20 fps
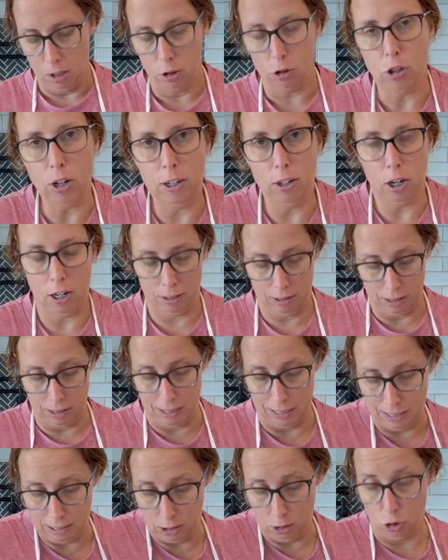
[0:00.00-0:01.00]
Try not to
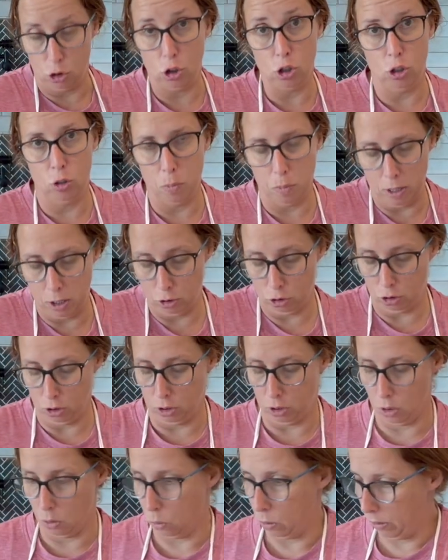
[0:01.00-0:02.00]
knead it too much. You
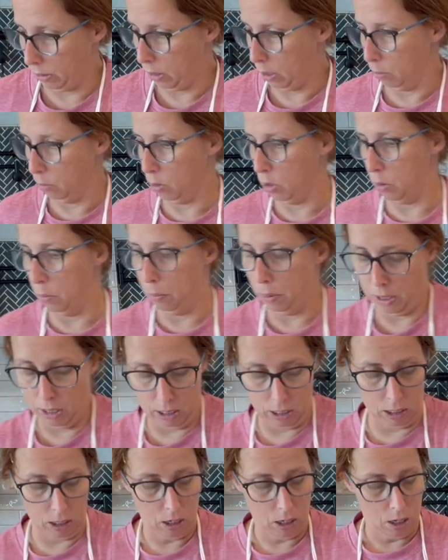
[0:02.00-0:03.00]
don't want them to
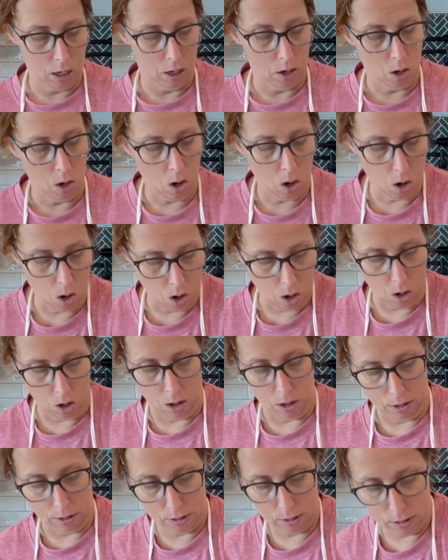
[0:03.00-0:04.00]
be
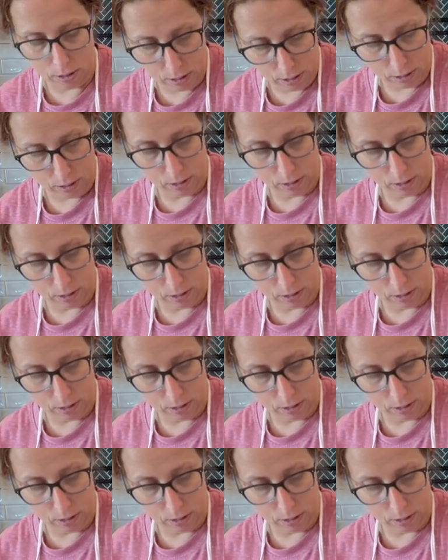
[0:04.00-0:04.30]
hard.